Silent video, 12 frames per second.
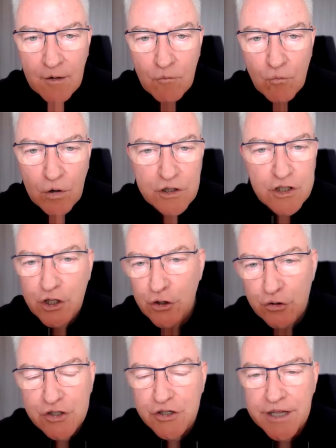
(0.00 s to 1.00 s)
what do
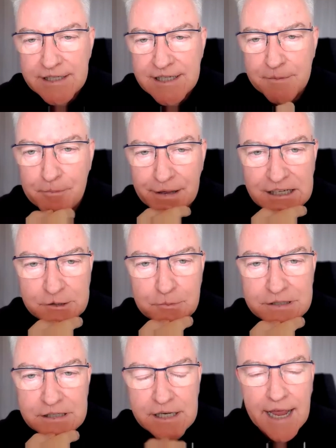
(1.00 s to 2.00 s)
you see as the biggest
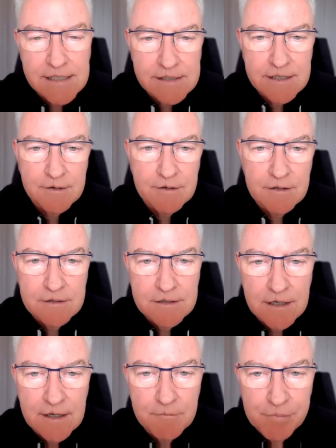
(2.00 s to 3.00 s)
mistakes that
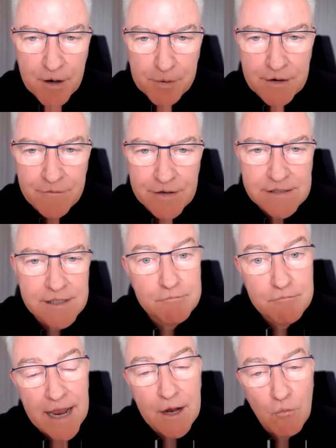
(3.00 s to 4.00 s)
property investors
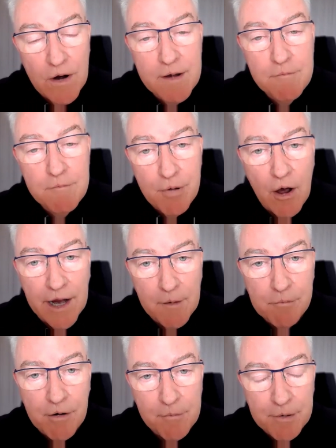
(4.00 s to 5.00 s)
make when buying
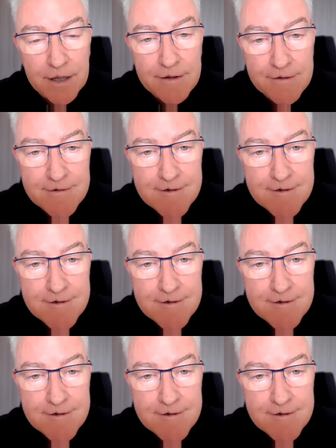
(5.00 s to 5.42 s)
a property?